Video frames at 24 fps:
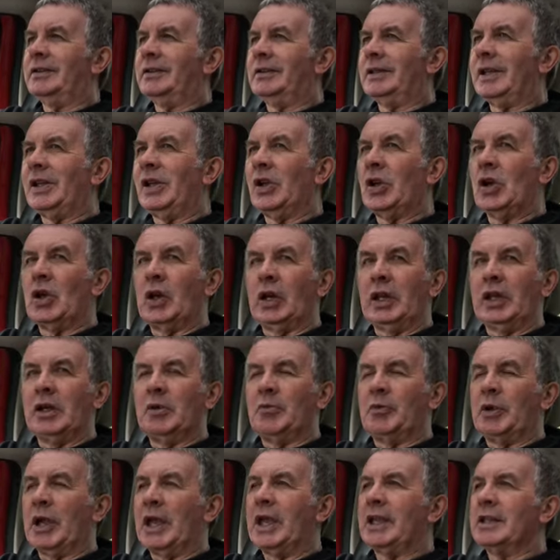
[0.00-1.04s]
The earlier
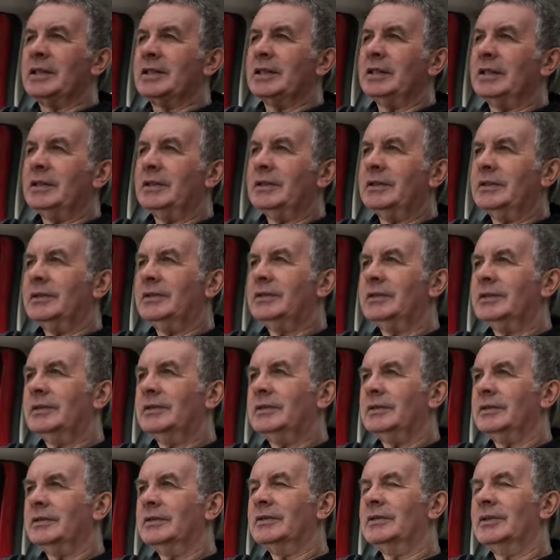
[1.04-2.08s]
bit,
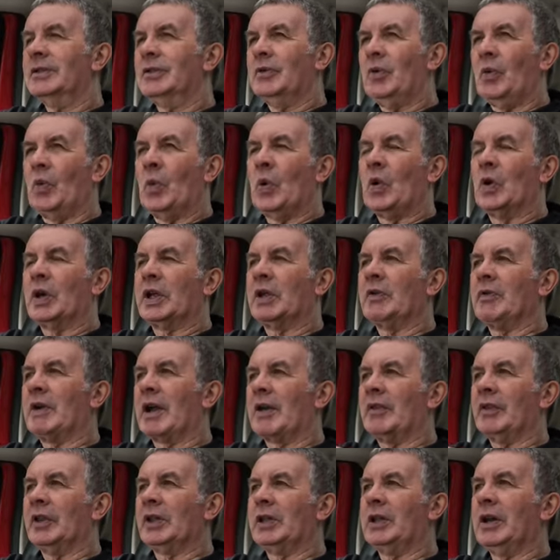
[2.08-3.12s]
walking
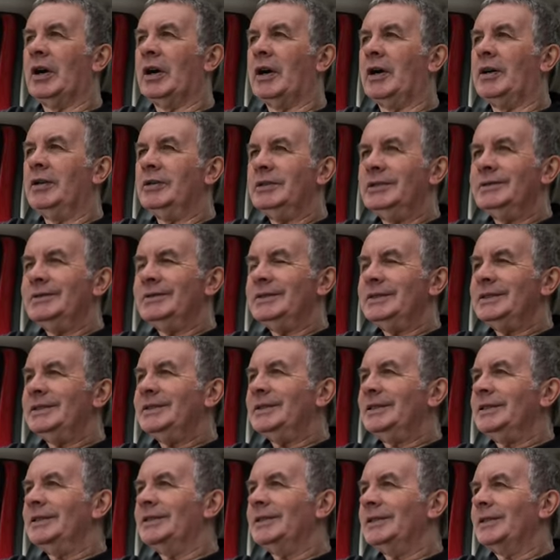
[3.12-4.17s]
around the car,
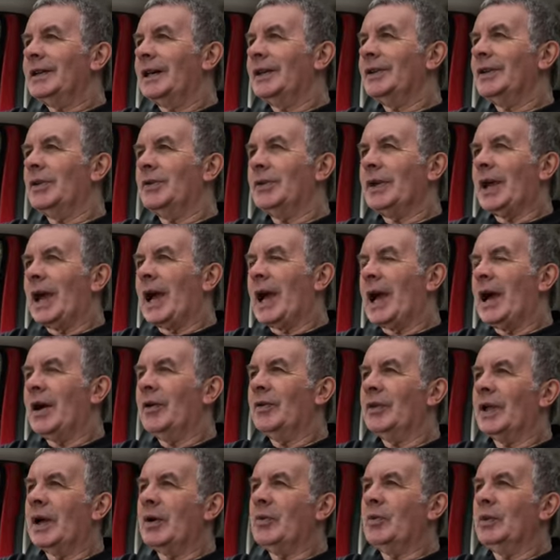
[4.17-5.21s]
I don't know how
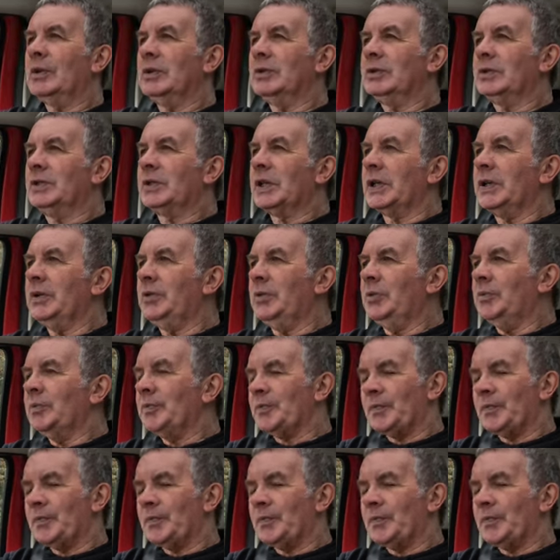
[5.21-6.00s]
that will do.